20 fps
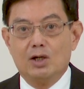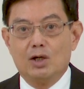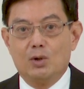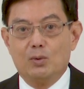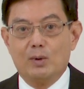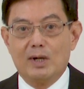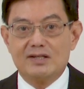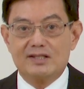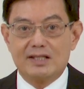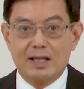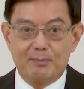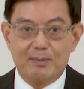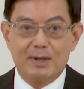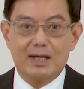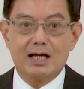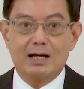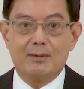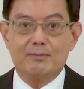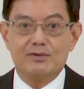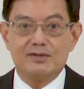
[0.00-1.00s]
We are
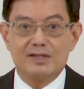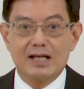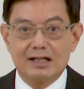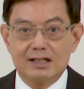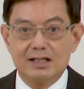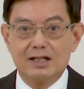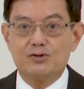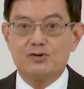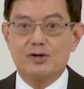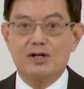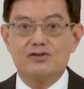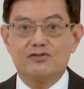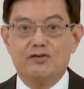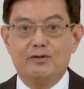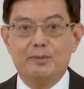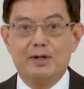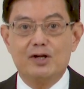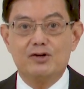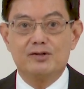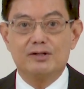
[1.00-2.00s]
stepping up sector
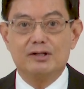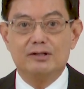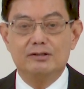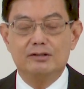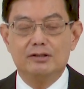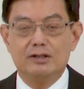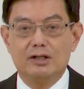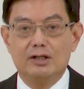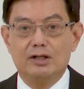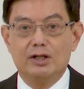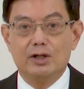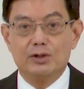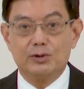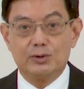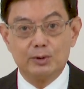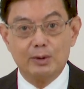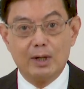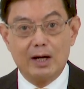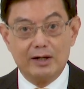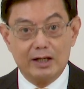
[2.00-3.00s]
transformation
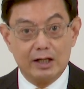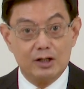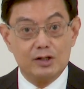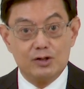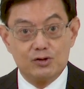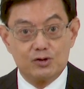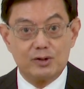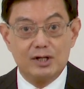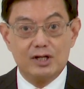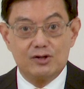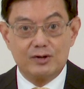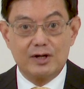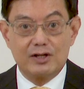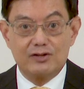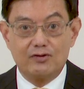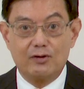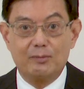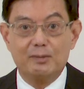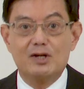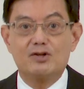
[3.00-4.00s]
through our industry
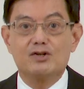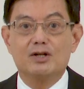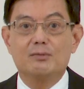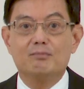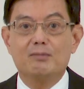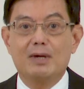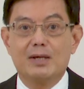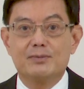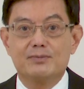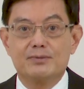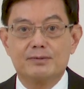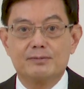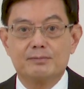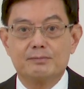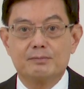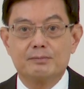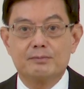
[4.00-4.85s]
transformation maps.